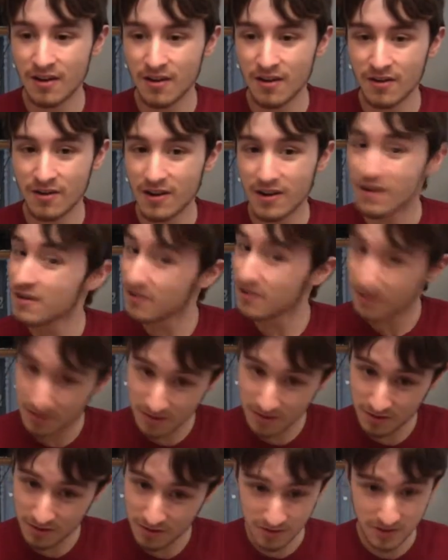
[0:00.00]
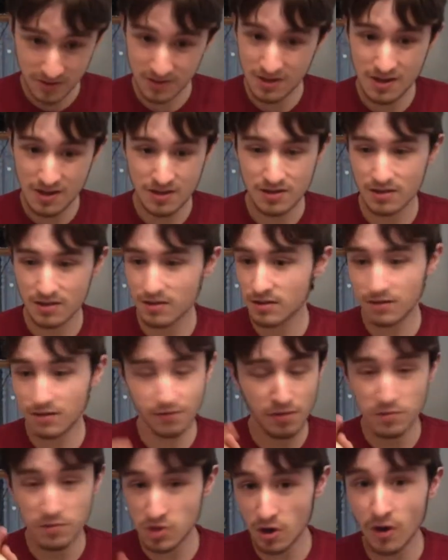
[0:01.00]
All right, and their receipt
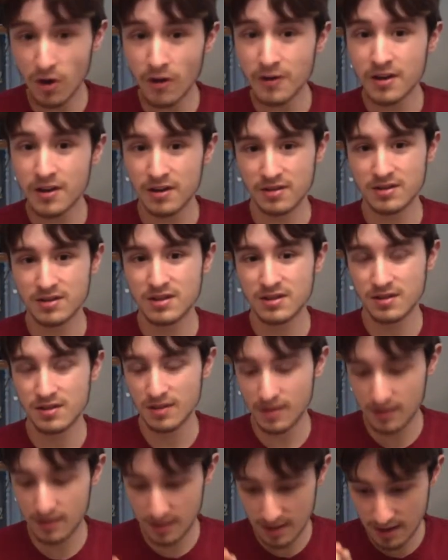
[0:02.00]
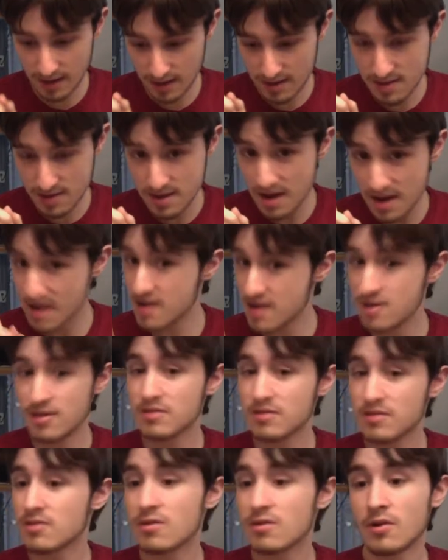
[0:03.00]
from Target,
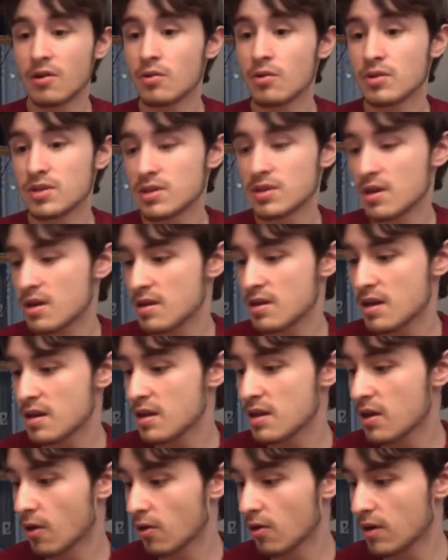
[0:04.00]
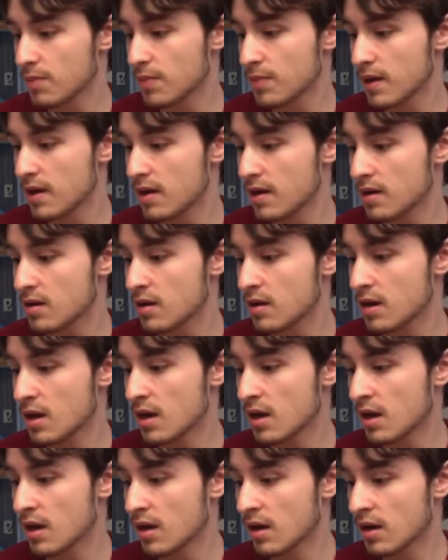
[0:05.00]
it would say that they only paid
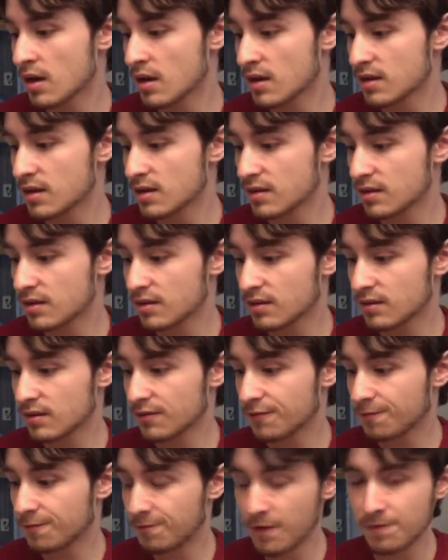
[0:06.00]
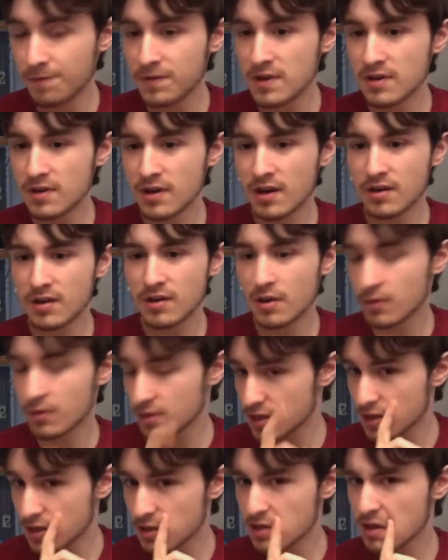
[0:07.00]

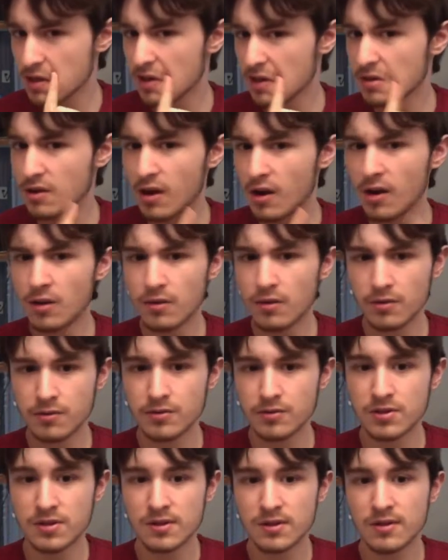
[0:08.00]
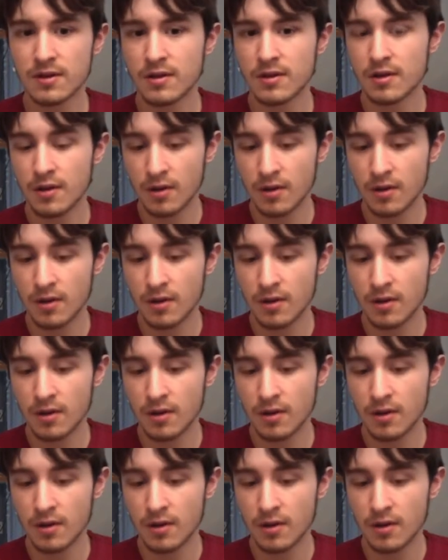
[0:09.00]
$69